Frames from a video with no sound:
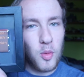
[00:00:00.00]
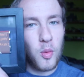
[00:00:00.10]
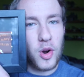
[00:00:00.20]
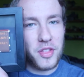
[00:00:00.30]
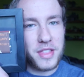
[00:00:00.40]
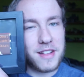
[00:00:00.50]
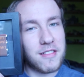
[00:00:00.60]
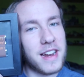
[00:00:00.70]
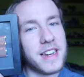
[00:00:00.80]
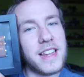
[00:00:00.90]
worth it
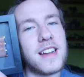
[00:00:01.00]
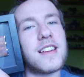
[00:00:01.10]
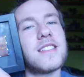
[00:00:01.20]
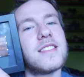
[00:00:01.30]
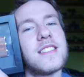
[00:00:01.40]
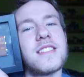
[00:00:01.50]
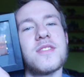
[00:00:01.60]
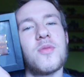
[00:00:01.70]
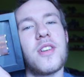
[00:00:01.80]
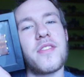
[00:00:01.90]
right here. This
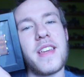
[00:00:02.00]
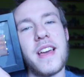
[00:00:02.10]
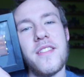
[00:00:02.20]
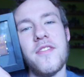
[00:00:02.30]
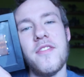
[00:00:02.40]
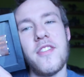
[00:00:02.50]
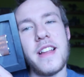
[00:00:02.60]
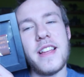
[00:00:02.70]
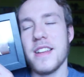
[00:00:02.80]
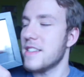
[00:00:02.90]
is worth
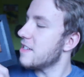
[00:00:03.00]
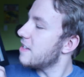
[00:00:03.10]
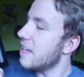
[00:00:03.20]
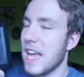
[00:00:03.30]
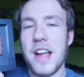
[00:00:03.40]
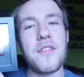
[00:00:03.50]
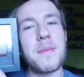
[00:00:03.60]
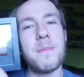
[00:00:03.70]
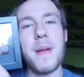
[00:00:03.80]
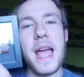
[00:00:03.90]
every every
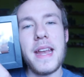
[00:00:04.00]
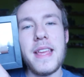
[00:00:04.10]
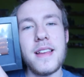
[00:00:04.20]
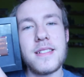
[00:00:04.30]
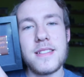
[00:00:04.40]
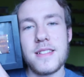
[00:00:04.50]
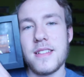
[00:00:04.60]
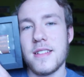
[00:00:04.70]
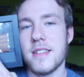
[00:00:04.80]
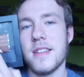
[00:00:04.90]
penny.
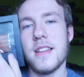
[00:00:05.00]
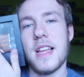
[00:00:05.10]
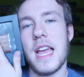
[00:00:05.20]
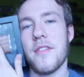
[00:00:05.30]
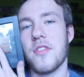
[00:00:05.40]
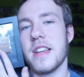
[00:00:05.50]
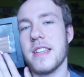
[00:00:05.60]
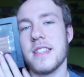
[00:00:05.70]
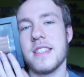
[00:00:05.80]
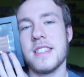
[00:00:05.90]
Every
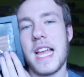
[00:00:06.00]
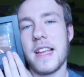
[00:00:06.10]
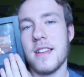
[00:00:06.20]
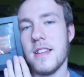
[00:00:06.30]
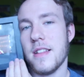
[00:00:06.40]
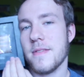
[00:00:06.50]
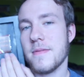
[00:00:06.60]
second.